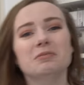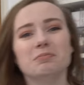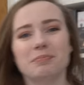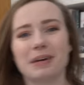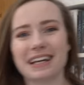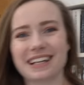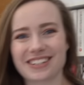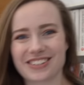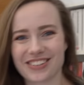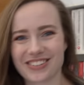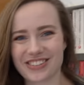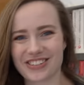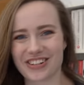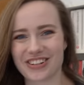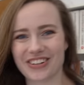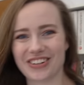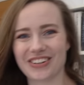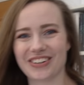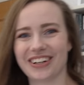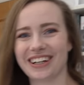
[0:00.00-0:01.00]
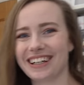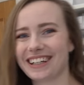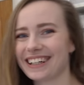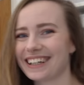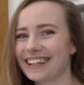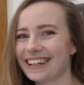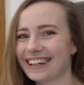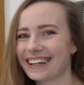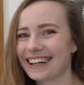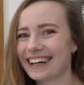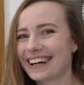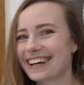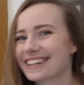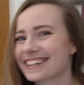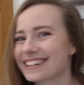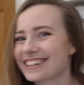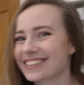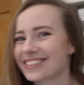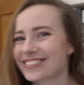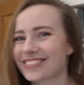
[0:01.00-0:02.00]
Pink's on two.
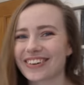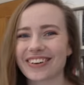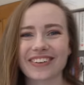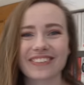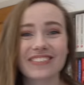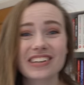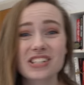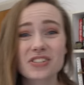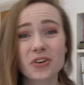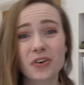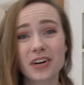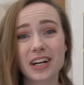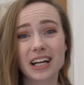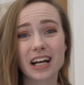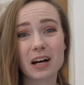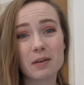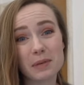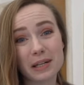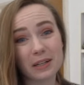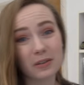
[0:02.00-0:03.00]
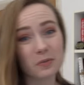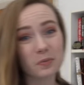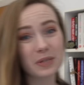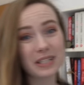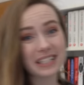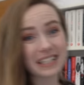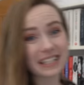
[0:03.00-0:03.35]
Adding a throw. We saw it coming. We